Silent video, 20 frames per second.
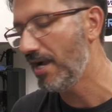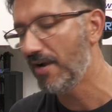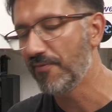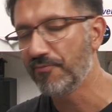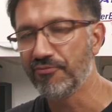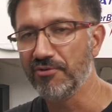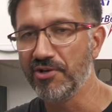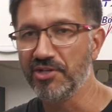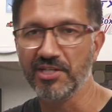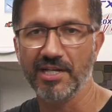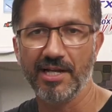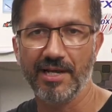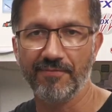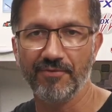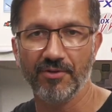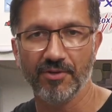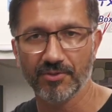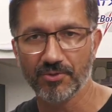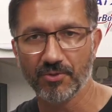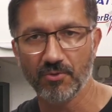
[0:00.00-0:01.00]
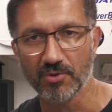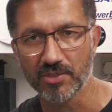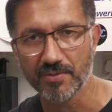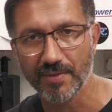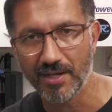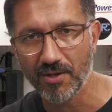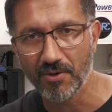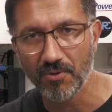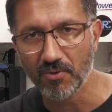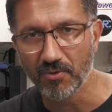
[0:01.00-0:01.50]
I appreciate I've not talked
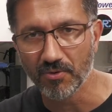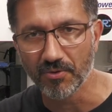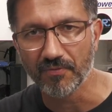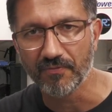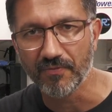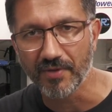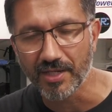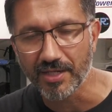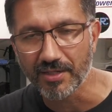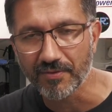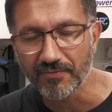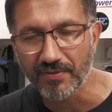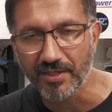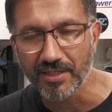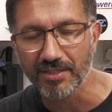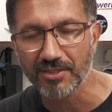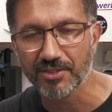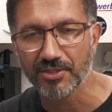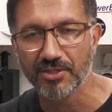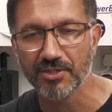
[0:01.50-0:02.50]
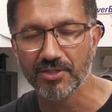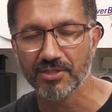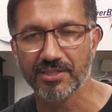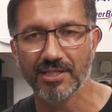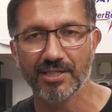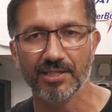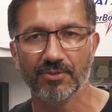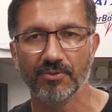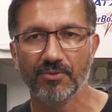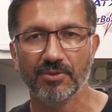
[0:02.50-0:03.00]
about all the features
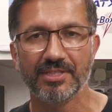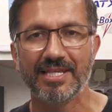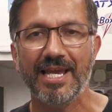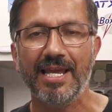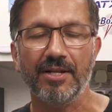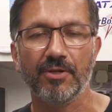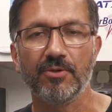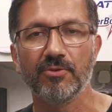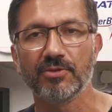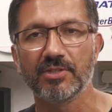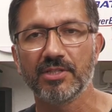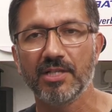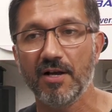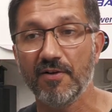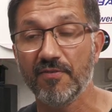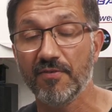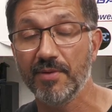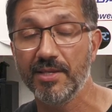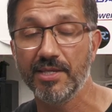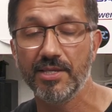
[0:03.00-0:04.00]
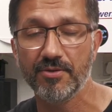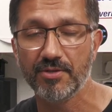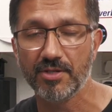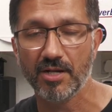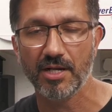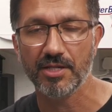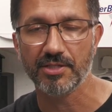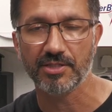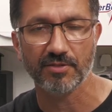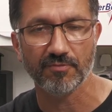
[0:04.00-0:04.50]
and all the technical stuff. I mean, you
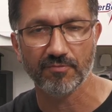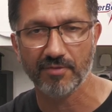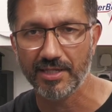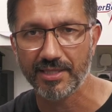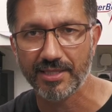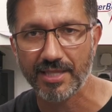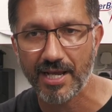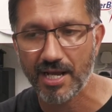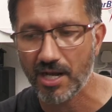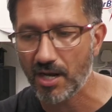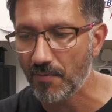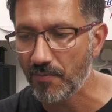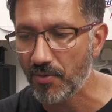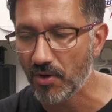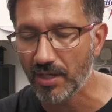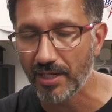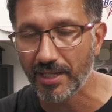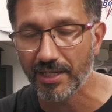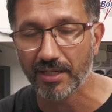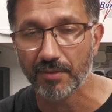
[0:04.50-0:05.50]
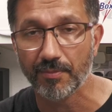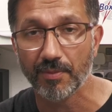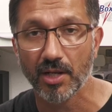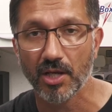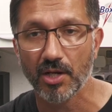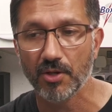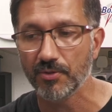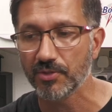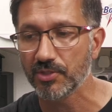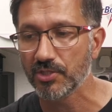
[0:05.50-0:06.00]
guys can read that. I'll put a link
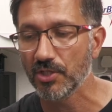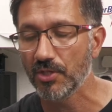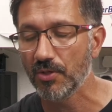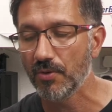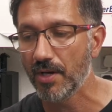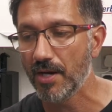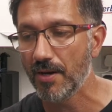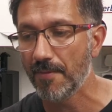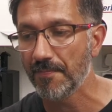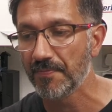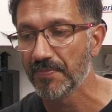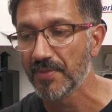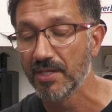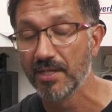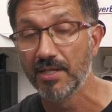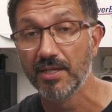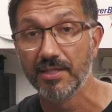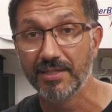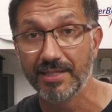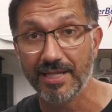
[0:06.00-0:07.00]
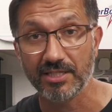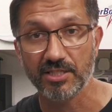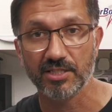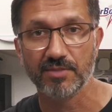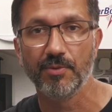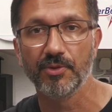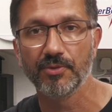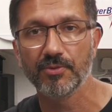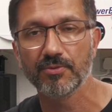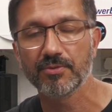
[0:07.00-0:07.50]
below to Nexus
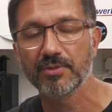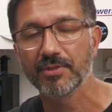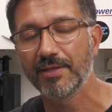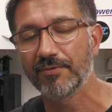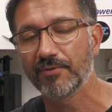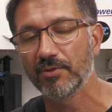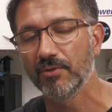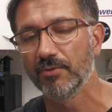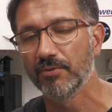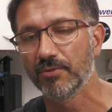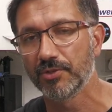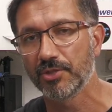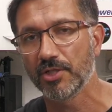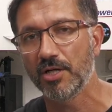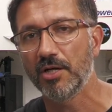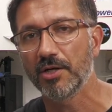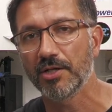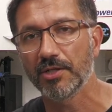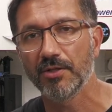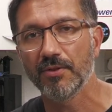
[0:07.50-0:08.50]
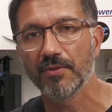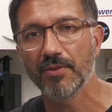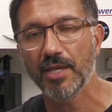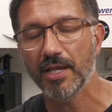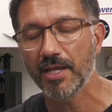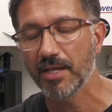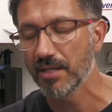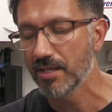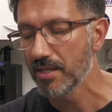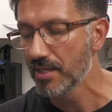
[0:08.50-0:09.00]
Models. They've got all the jargon on
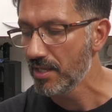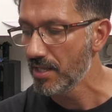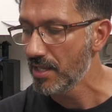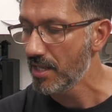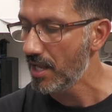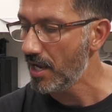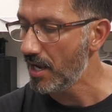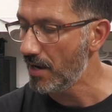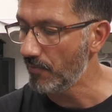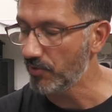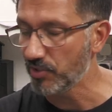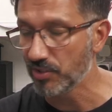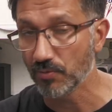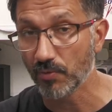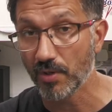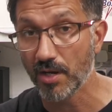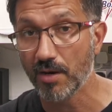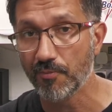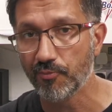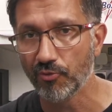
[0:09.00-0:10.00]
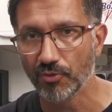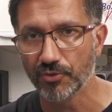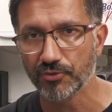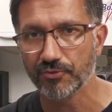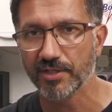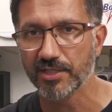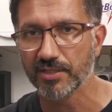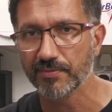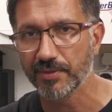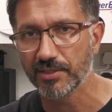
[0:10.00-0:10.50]
there, which is where I bought the
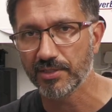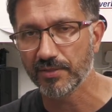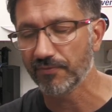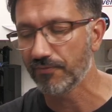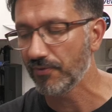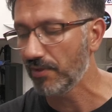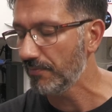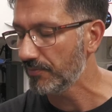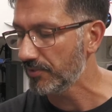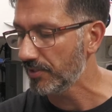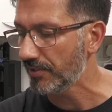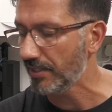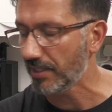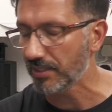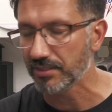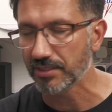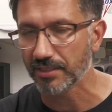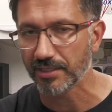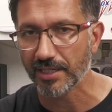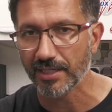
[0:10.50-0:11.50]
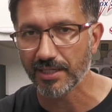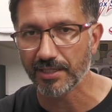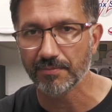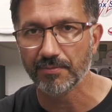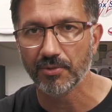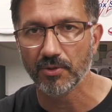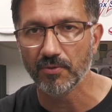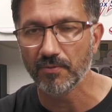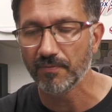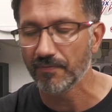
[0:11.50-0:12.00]
transmitter from. So thanks again,
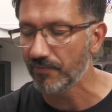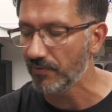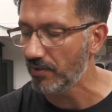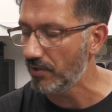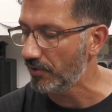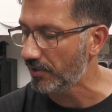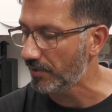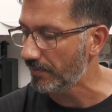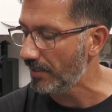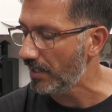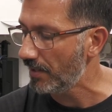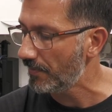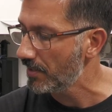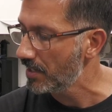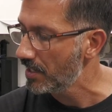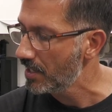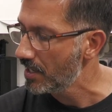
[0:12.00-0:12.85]
Paul, for hooking me up.